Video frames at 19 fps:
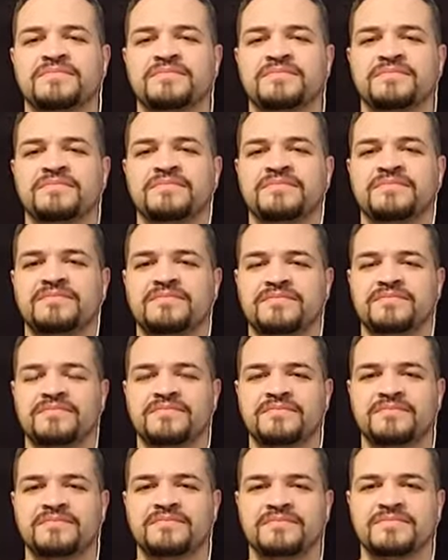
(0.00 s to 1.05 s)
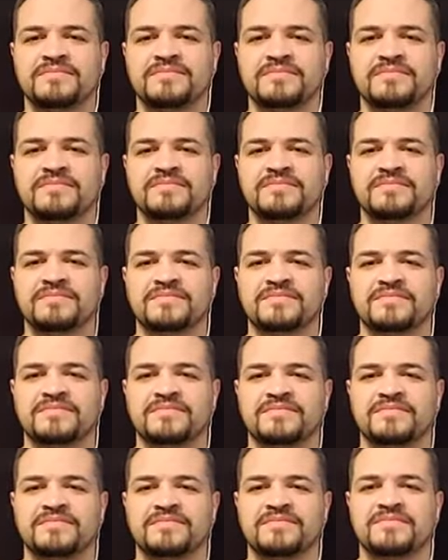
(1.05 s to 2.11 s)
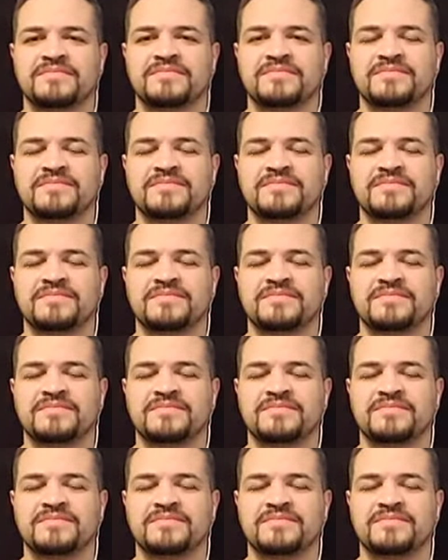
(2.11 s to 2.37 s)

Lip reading: The person shown says nothing.